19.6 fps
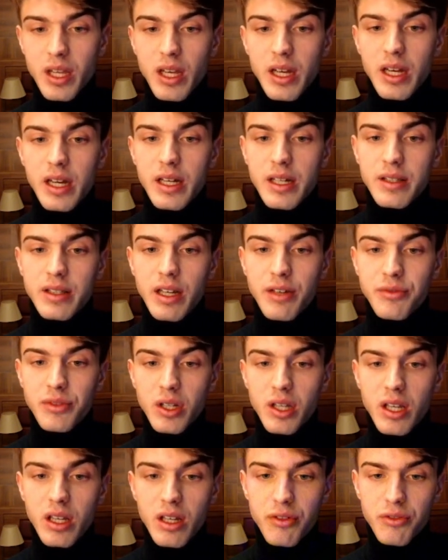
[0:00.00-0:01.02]
And after
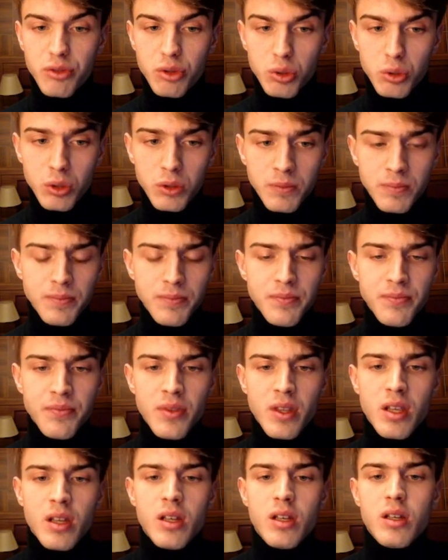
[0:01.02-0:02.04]
king f2,
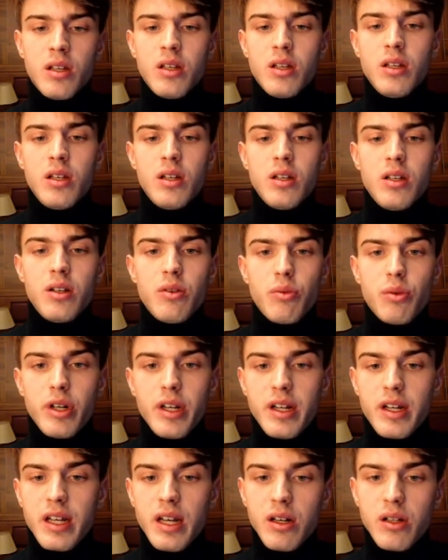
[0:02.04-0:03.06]
what
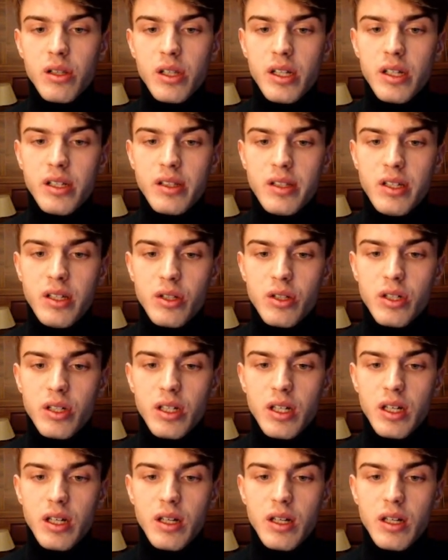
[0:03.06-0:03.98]
I calculated here,